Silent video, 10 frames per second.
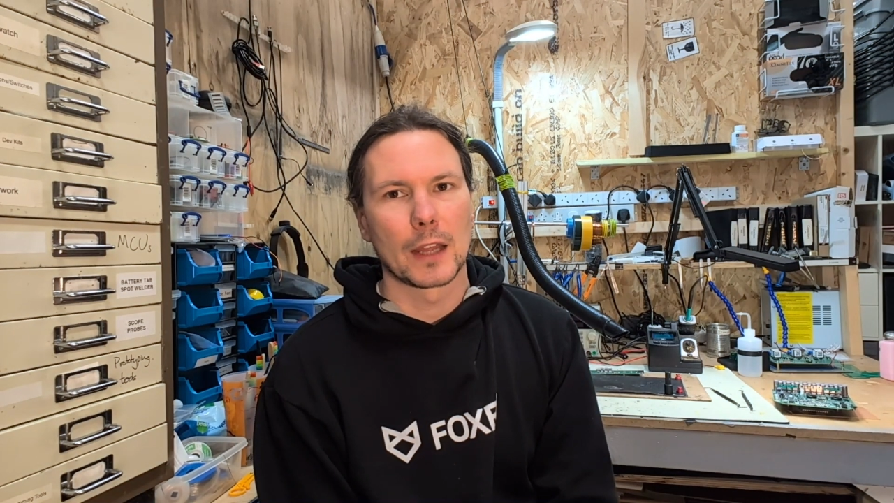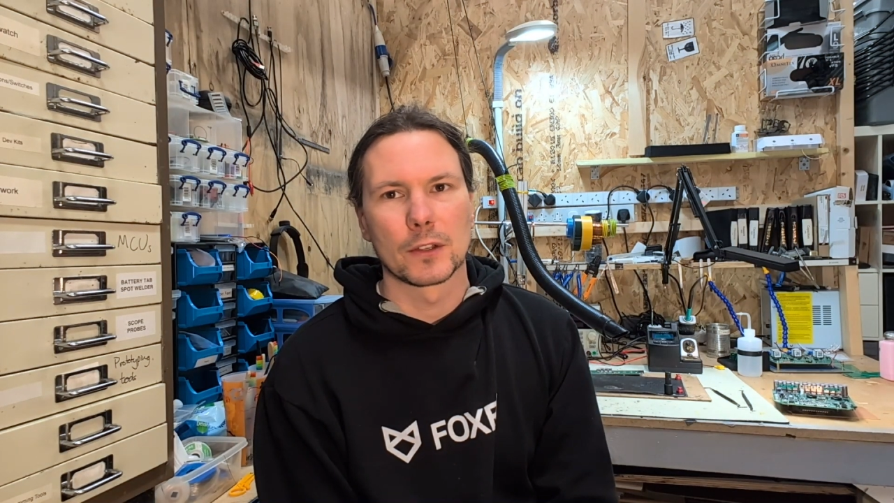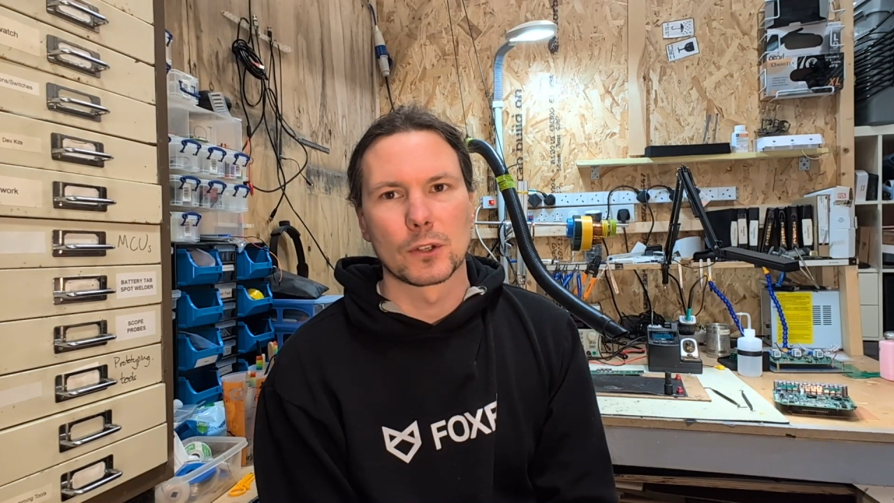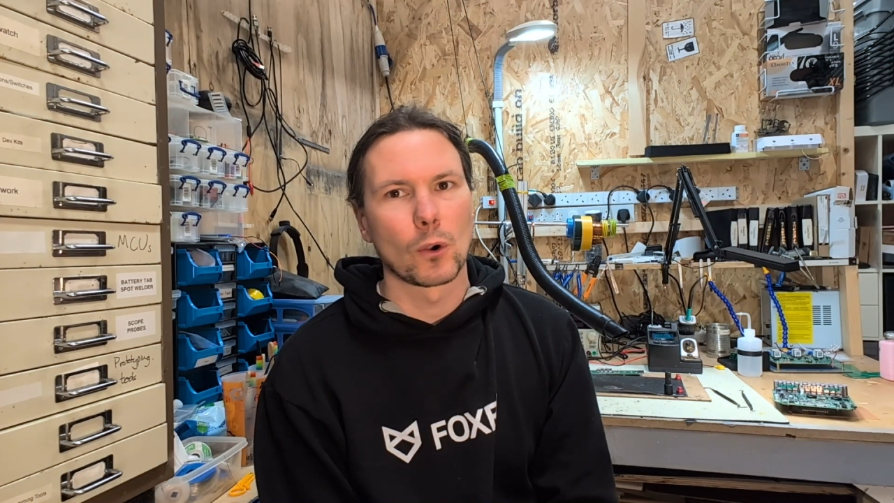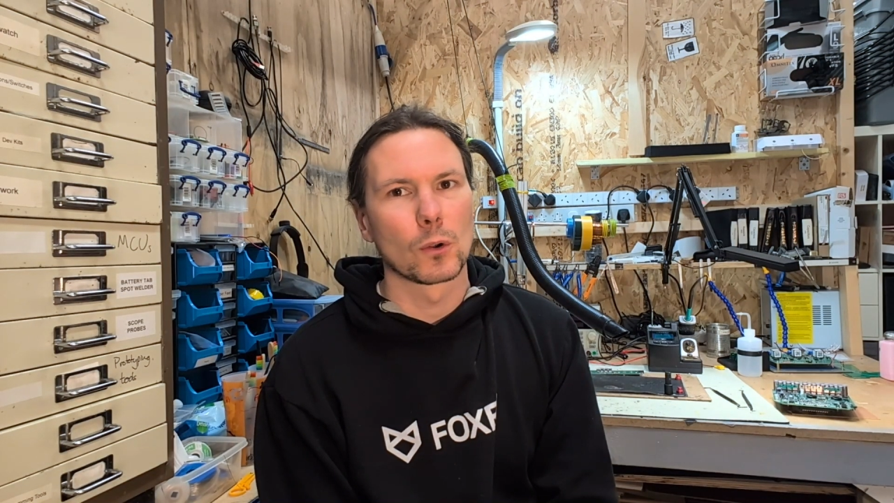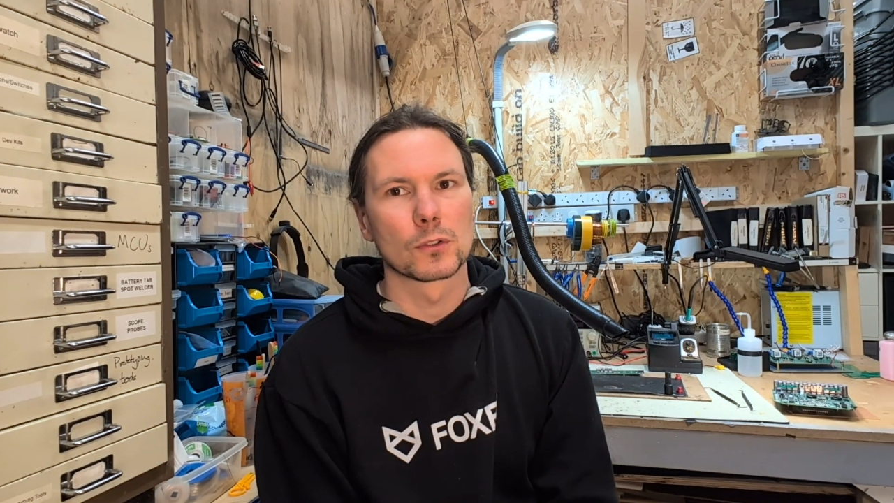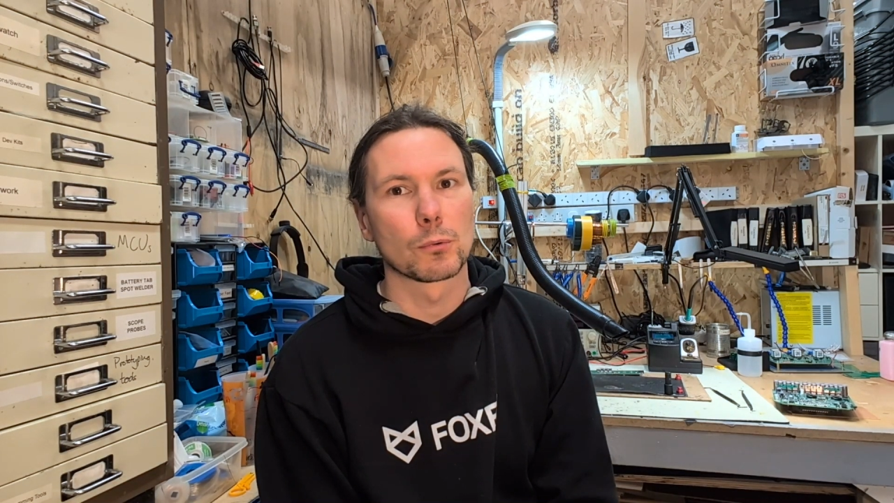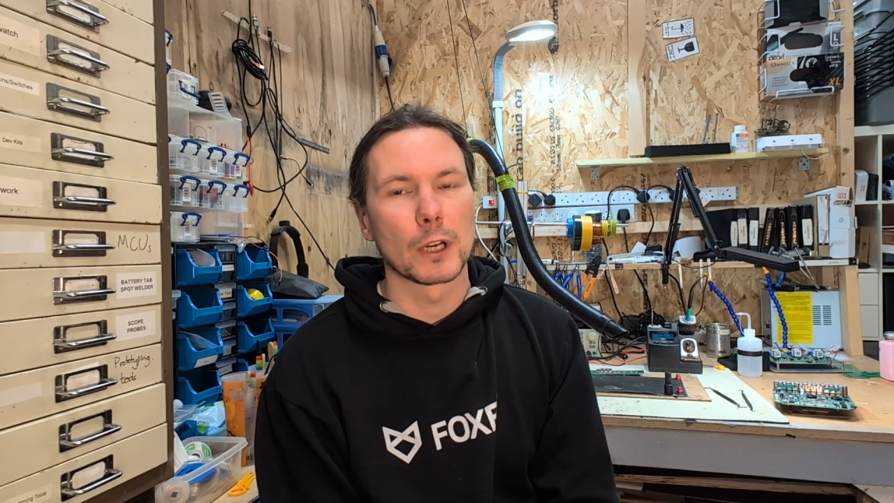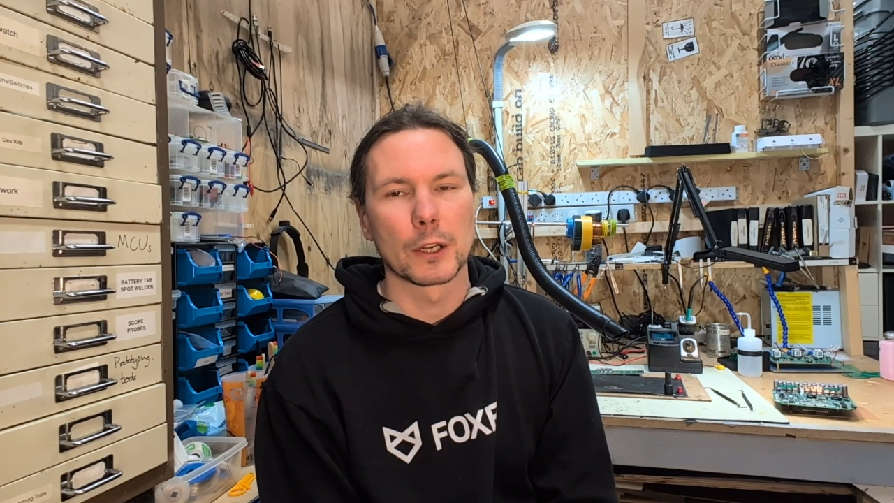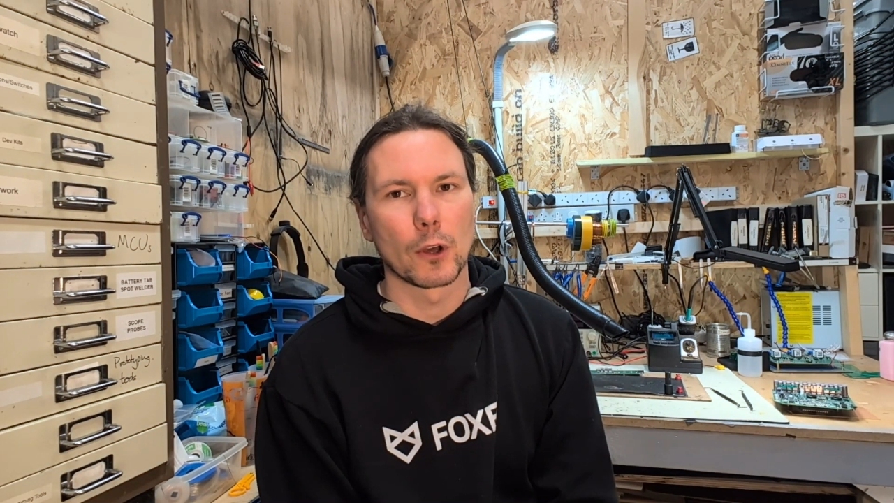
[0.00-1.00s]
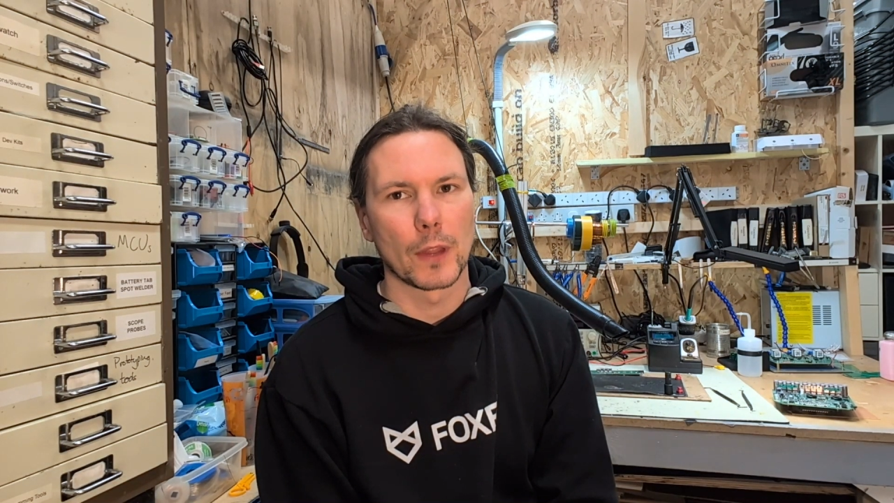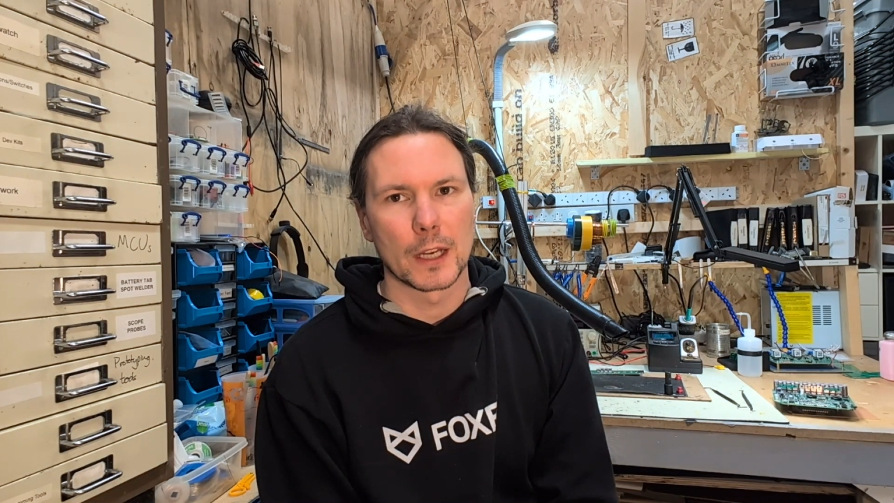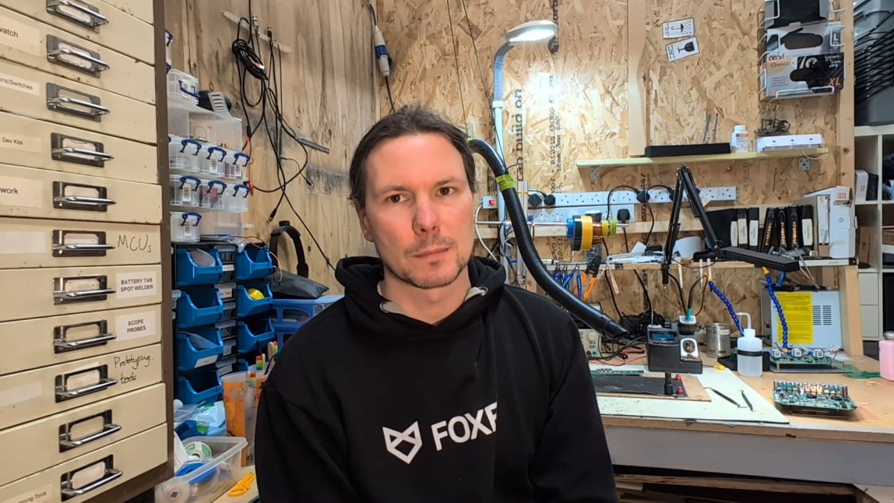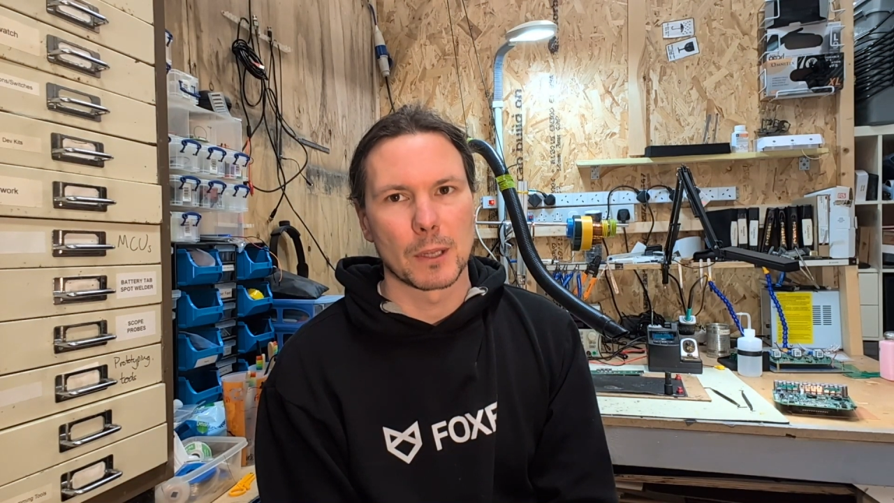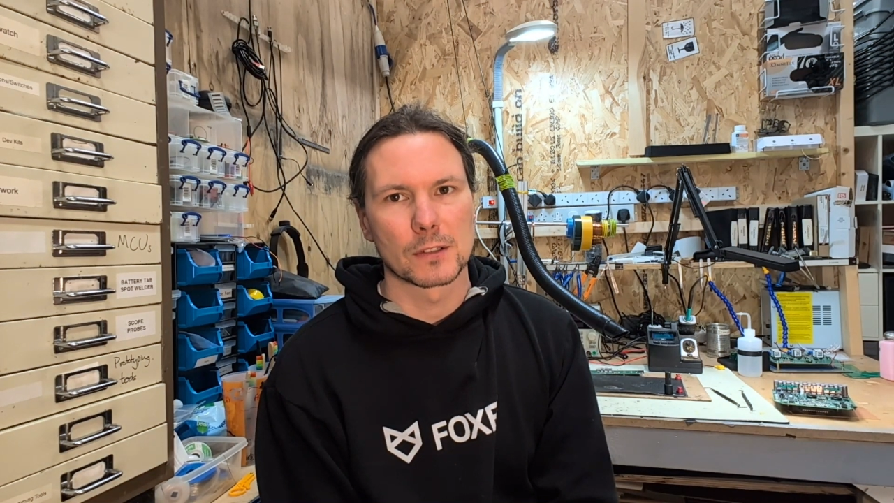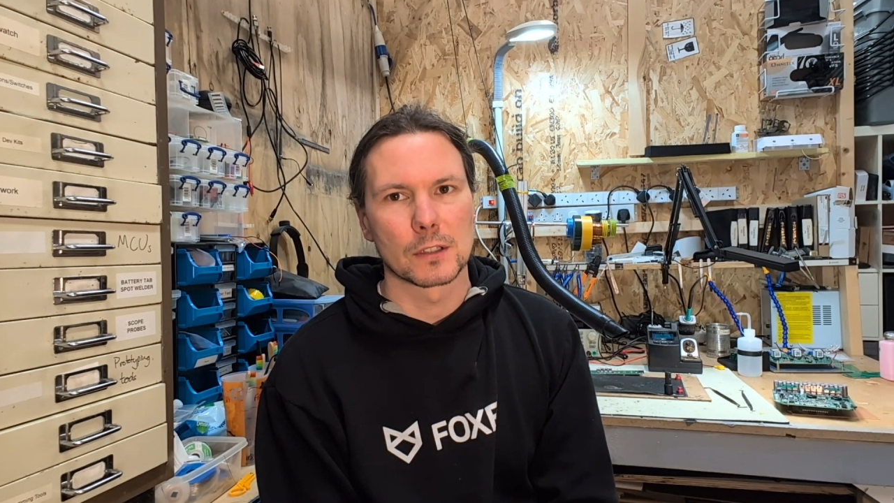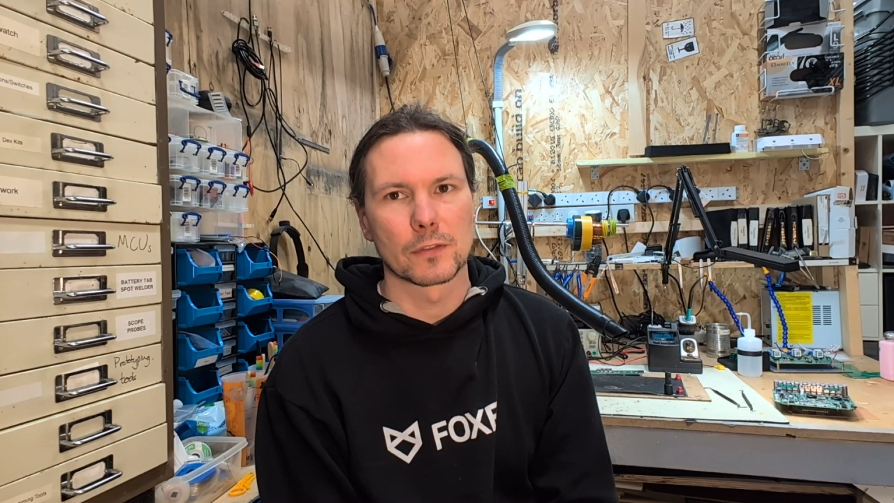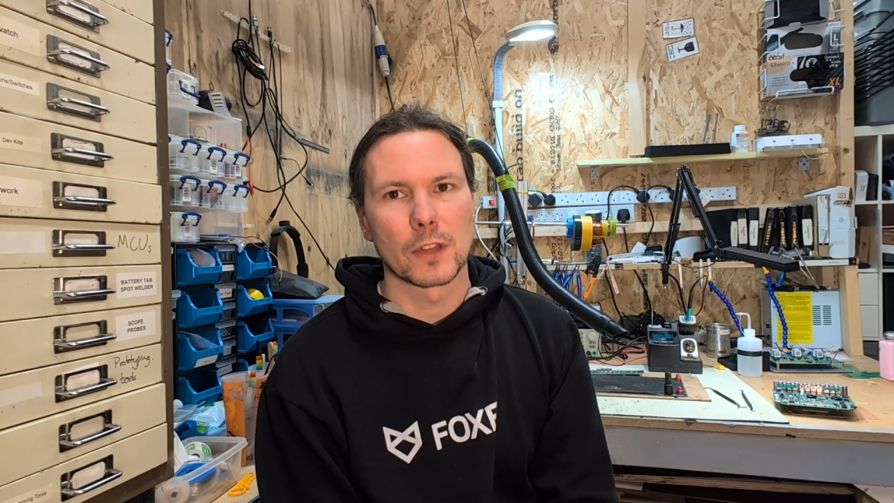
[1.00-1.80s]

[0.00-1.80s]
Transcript: and the dongle is really not that expensive.